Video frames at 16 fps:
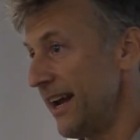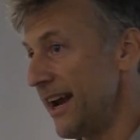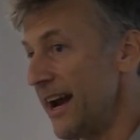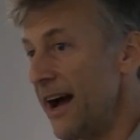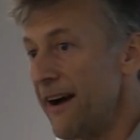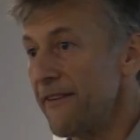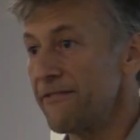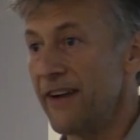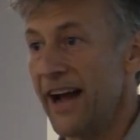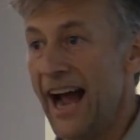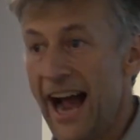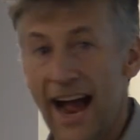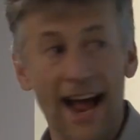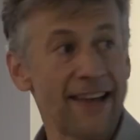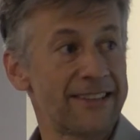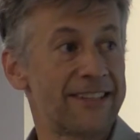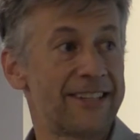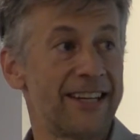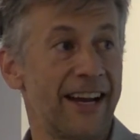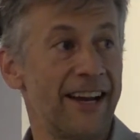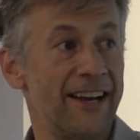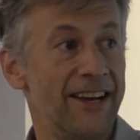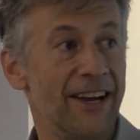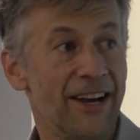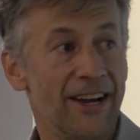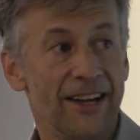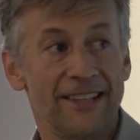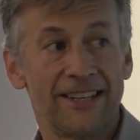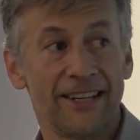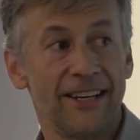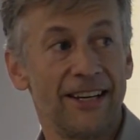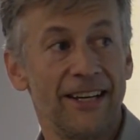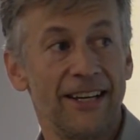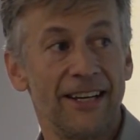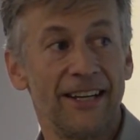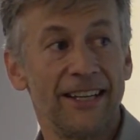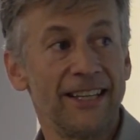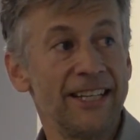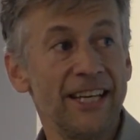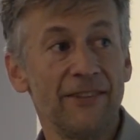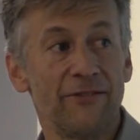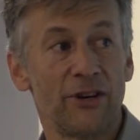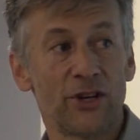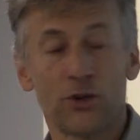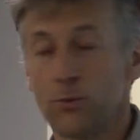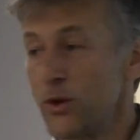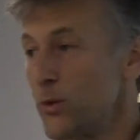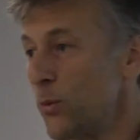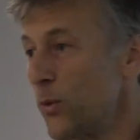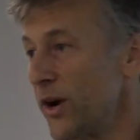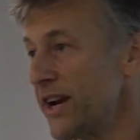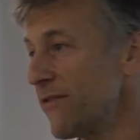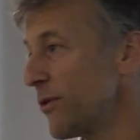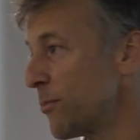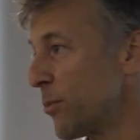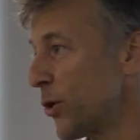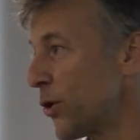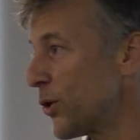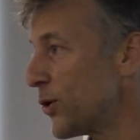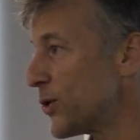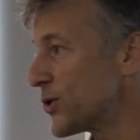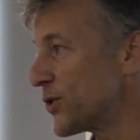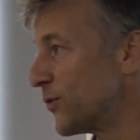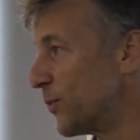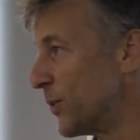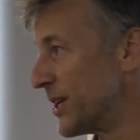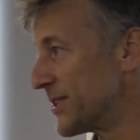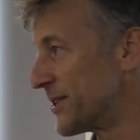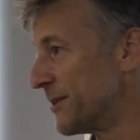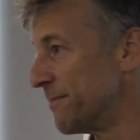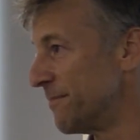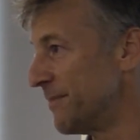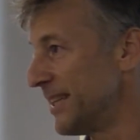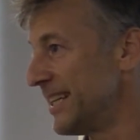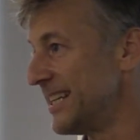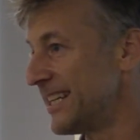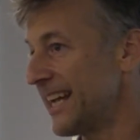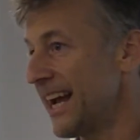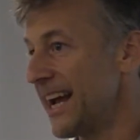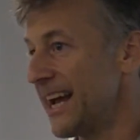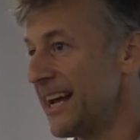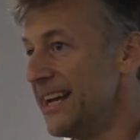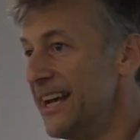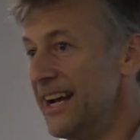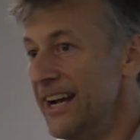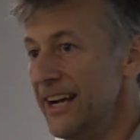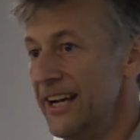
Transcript: And I've asked Dan to leave us with whatever pearls of wisdom he can